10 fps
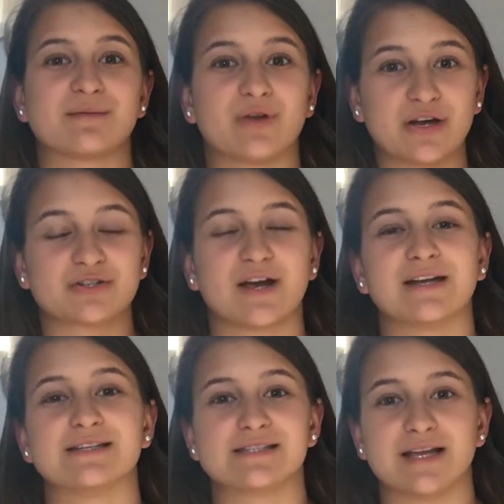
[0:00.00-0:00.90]
I'm not
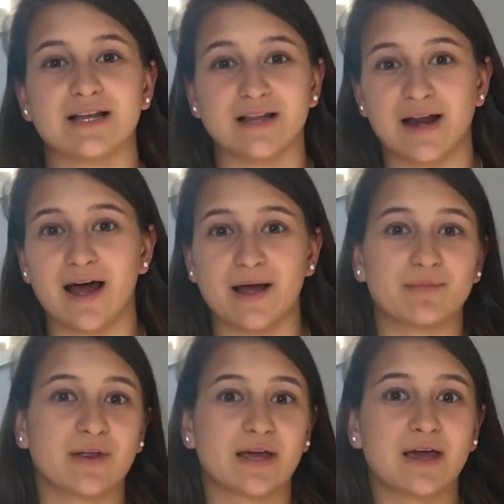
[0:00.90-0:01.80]
trying to say that
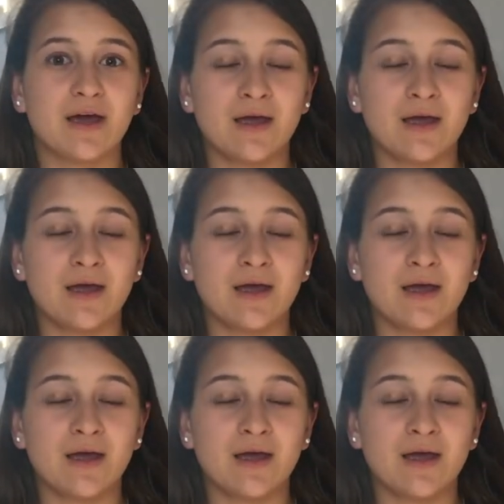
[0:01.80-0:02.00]
I'm like